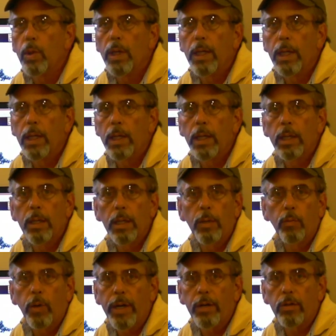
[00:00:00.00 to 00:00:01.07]

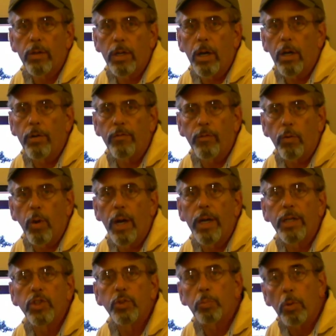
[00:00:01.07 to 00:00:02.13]
a regular garden
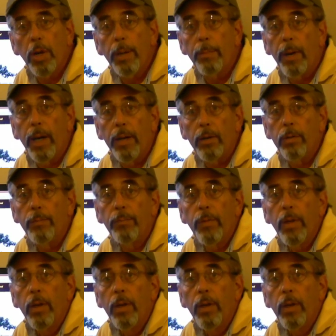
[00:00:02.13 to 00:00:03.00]
variety spray bottle.